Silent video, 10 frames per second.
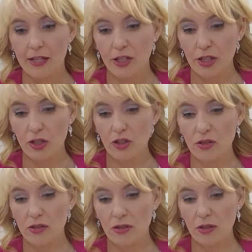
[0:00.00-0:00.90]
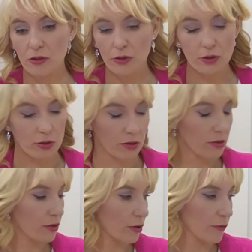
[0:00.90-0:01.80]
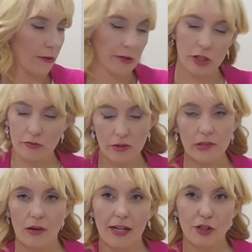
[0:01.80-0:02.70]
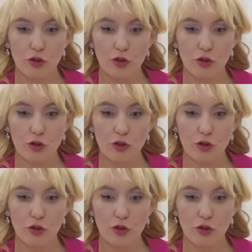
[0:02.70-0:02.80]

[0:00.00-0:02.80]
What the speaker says: Just, you're a very strong sign.